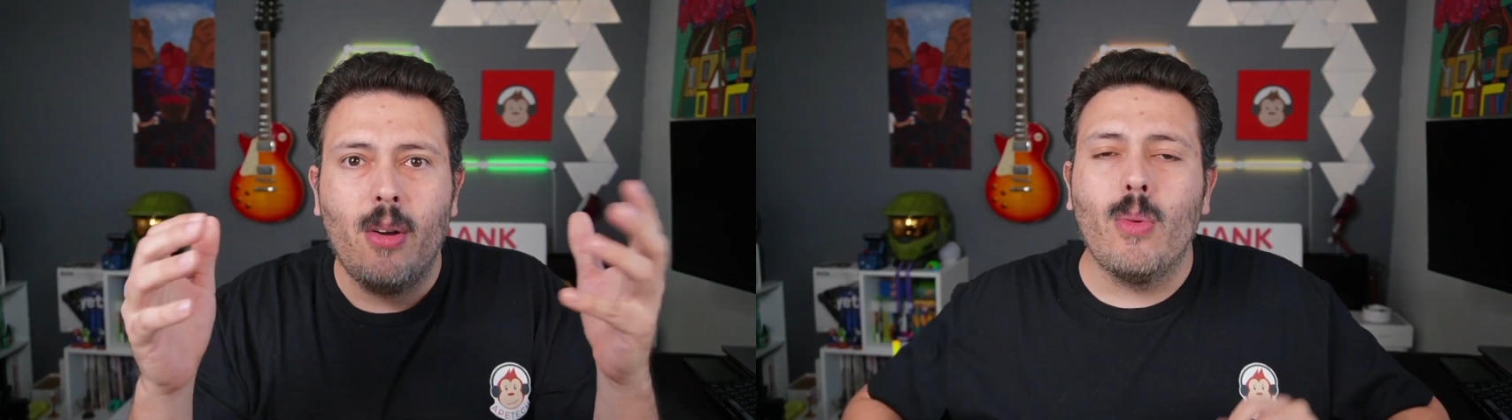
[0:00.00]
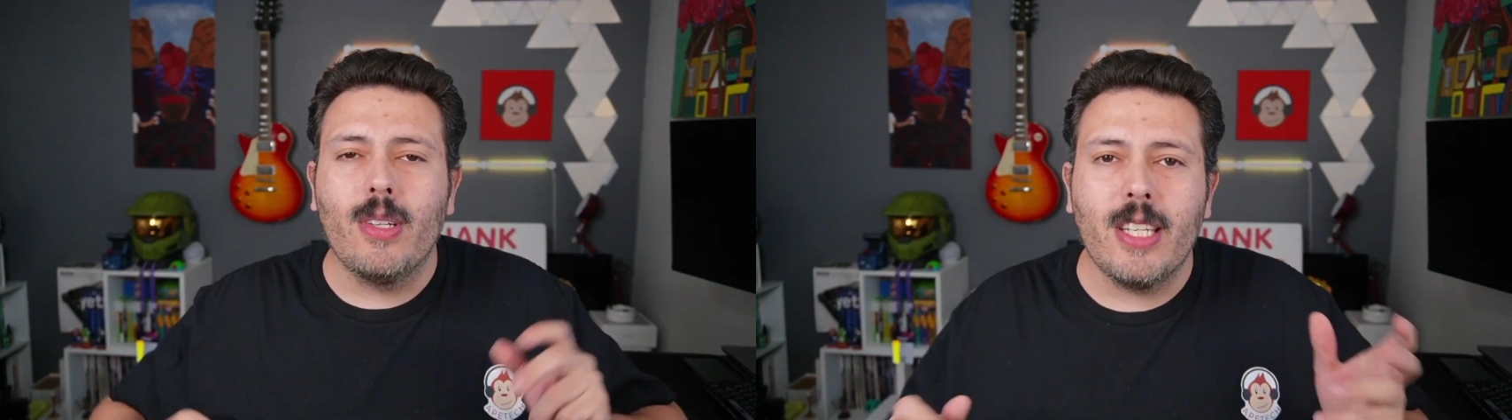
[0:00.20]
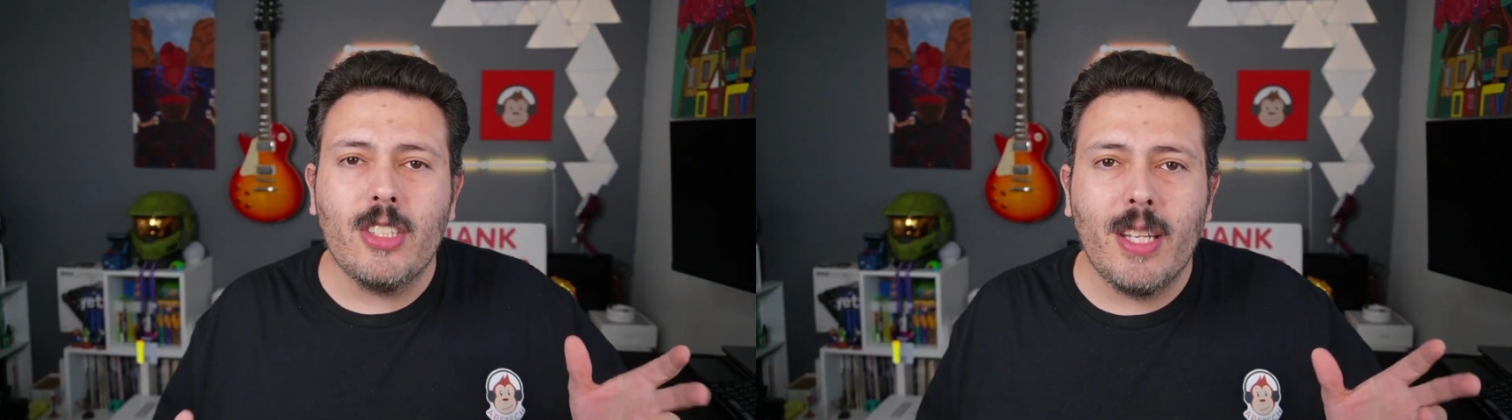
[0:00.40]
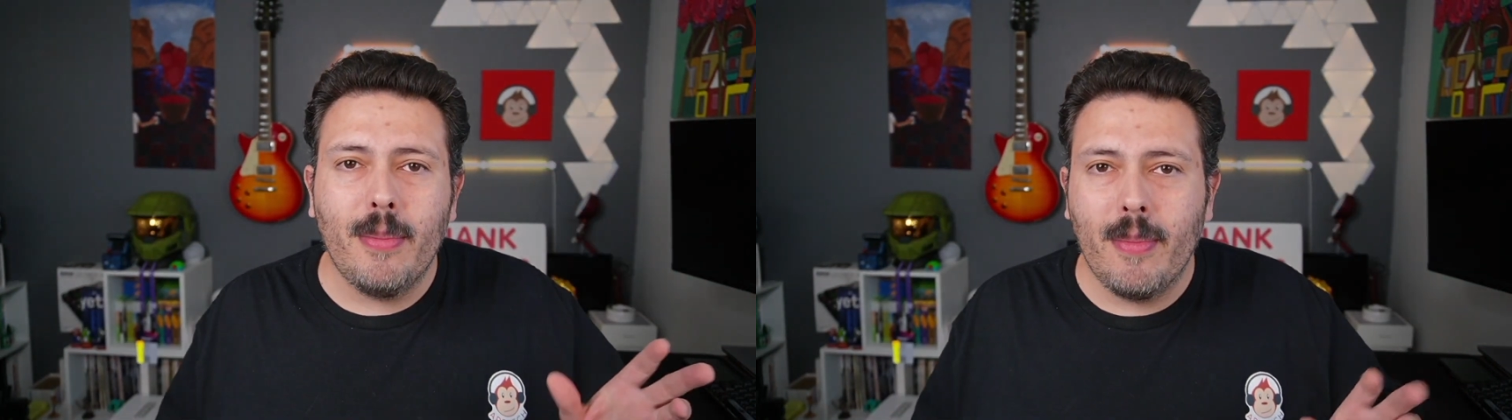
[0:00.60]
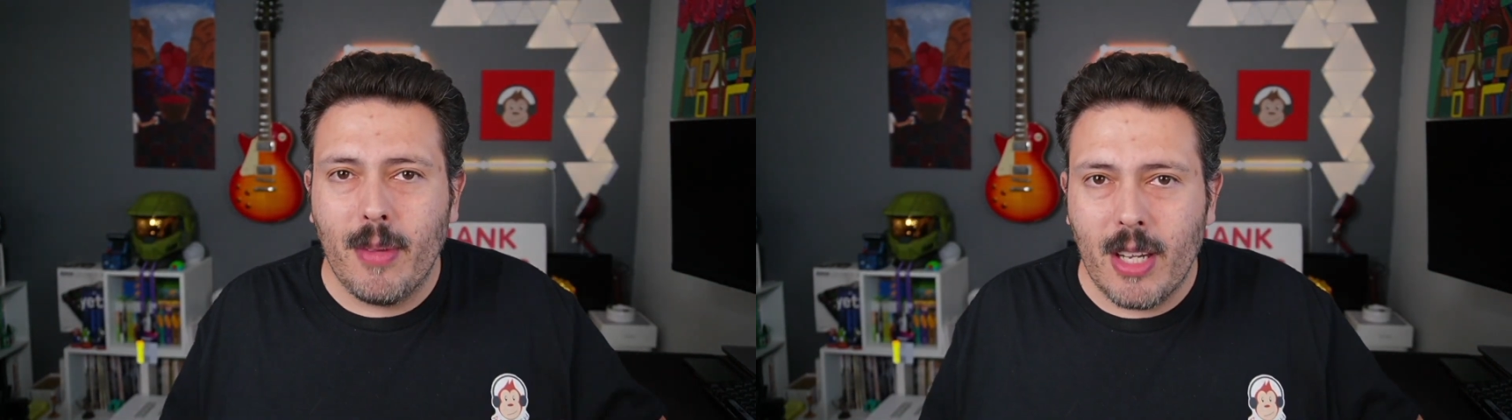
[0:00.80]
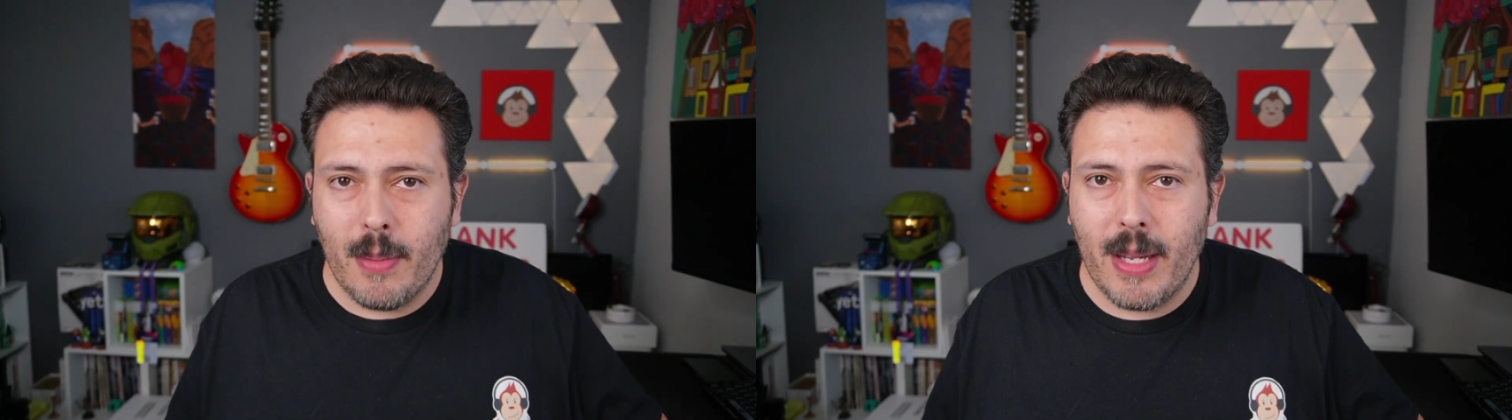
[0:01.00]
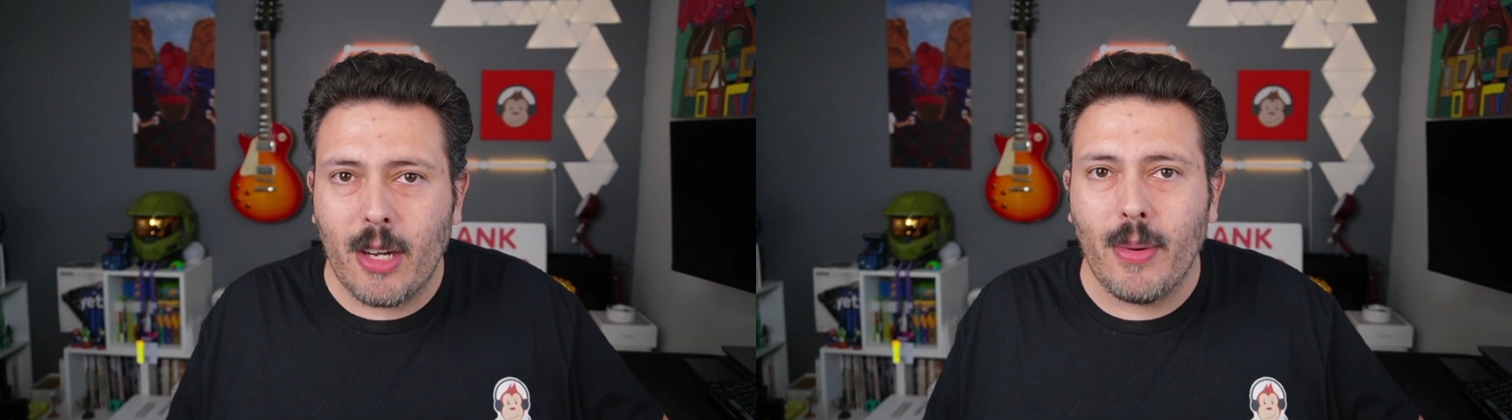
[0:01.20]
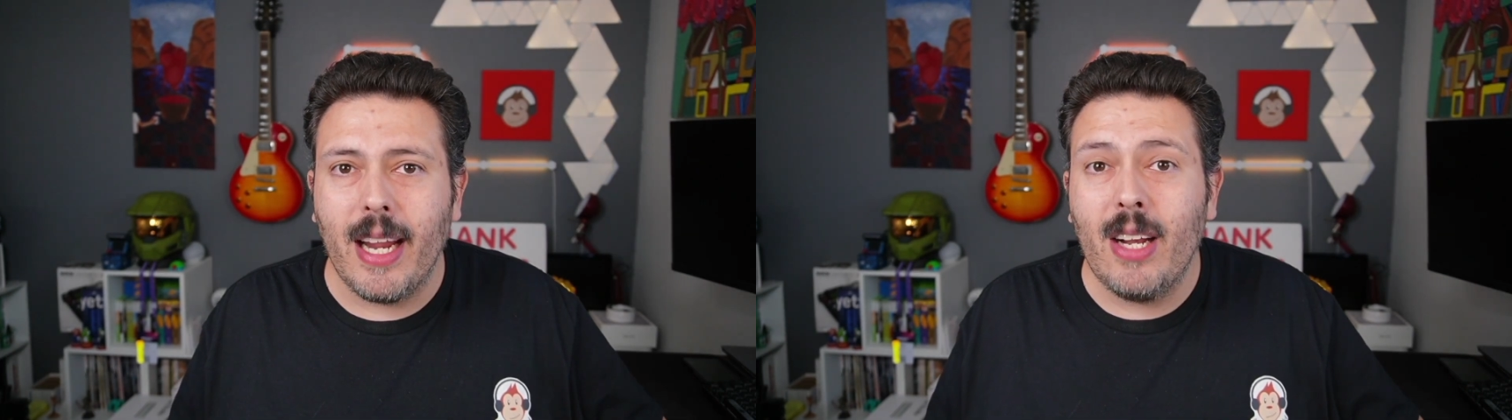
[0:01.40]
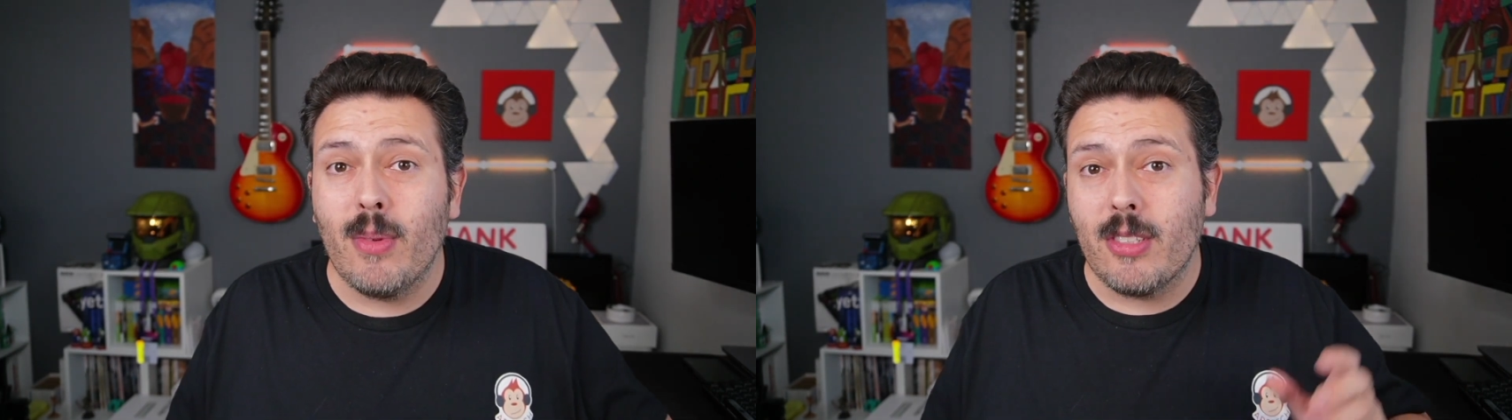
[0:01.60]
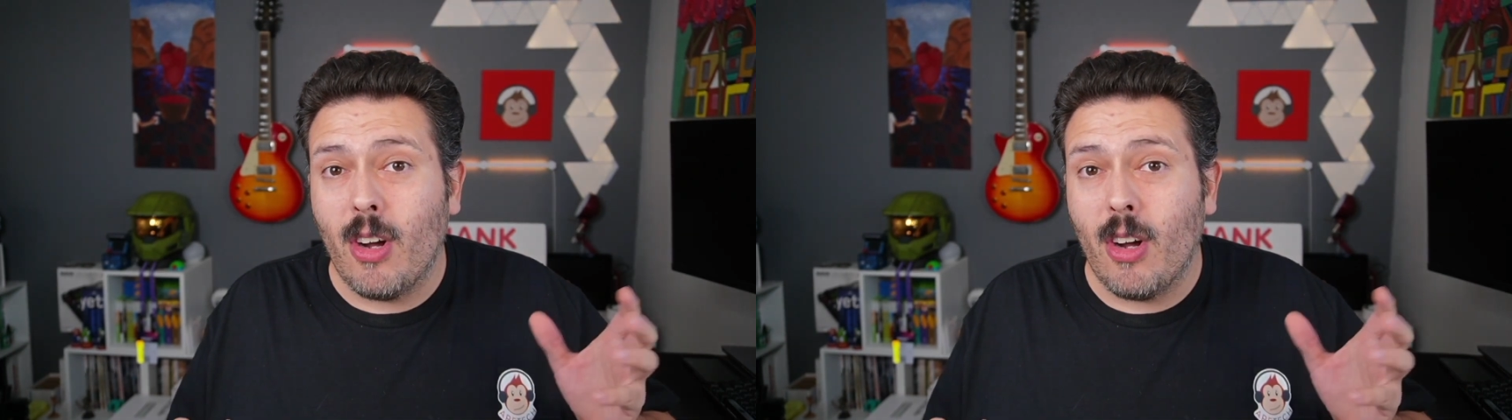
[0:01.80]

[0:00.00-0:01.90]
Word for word: We're essentially going to be creating what's